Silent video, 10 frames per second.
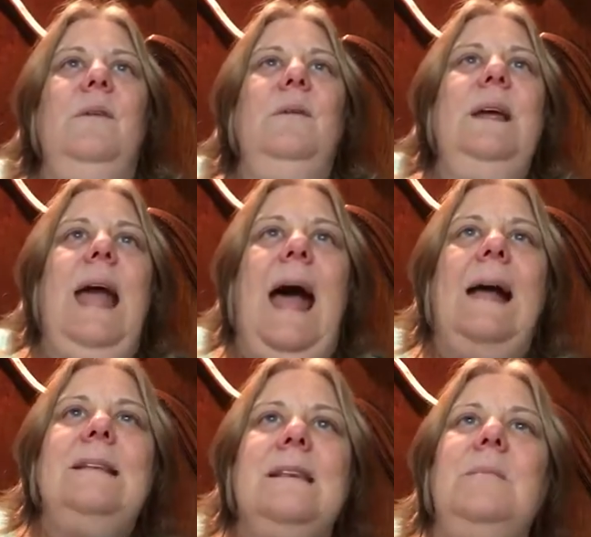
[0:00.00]
we
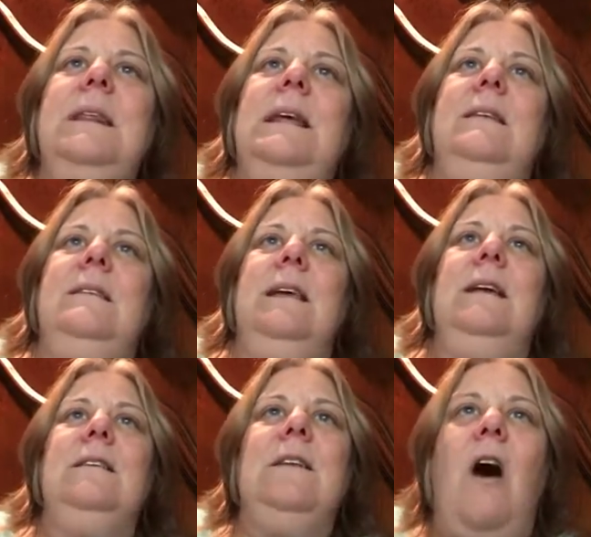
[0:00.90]
had some of these
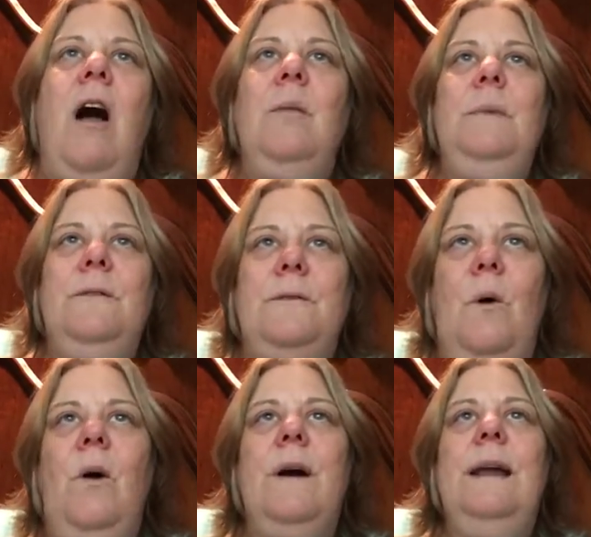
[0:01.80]
things long
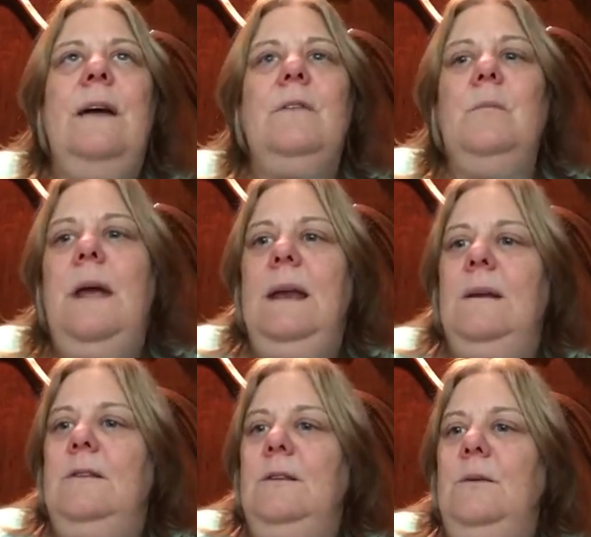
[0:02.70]
before it ever made
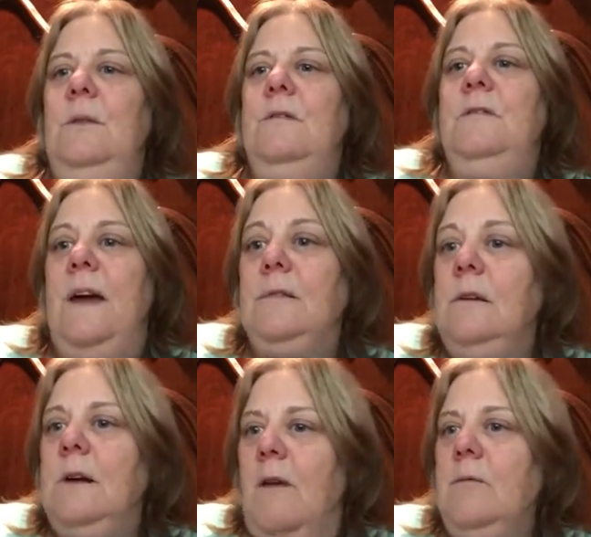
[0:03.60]
it to the
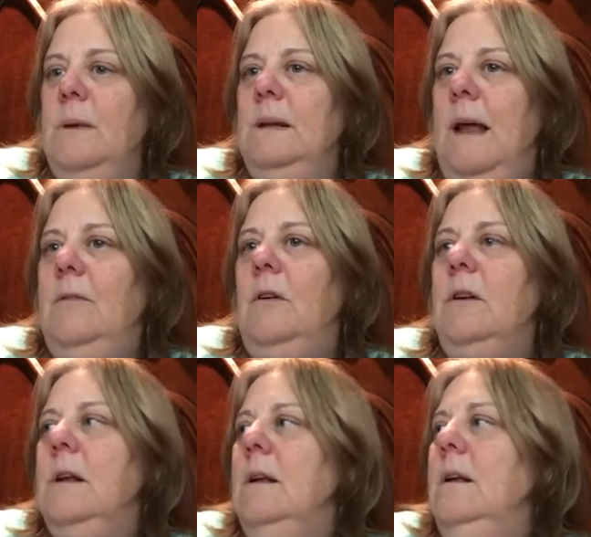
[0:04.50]
federal government
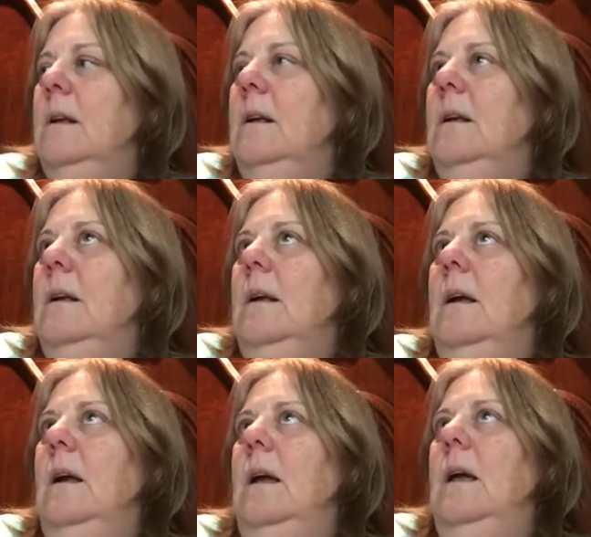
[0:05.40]
level
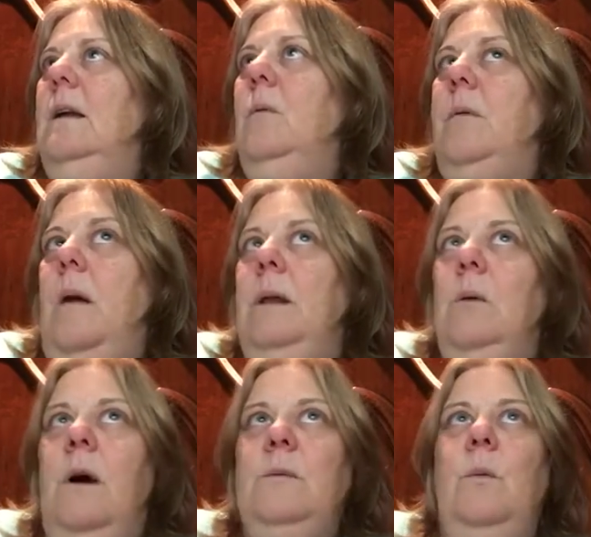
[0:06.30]
and it
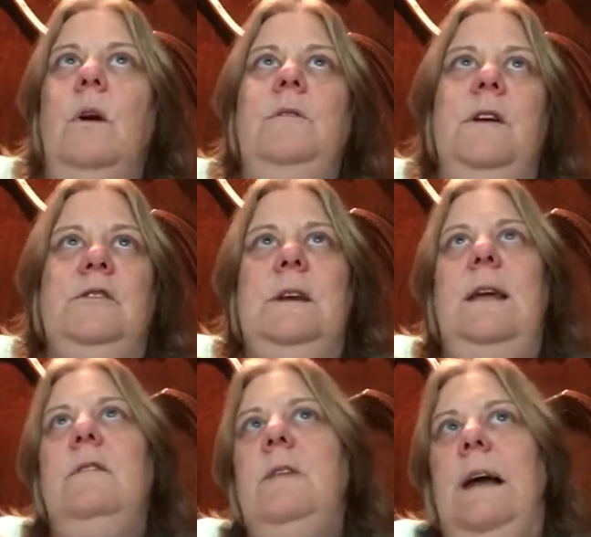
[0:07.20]
probably was more efficient
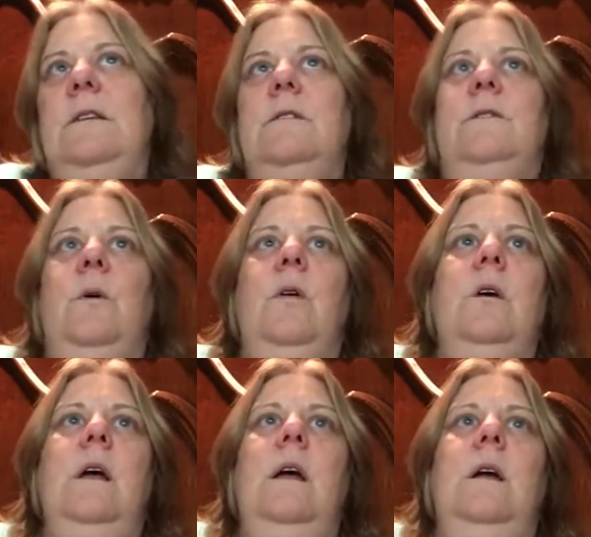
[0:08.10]
and effective
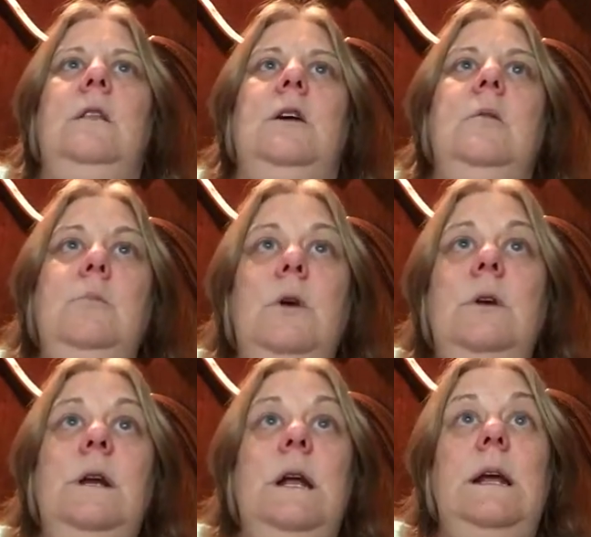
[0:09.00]
for the
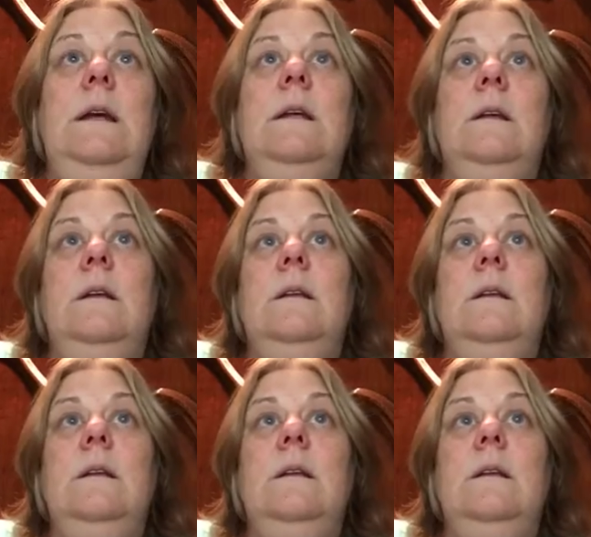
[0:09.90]
community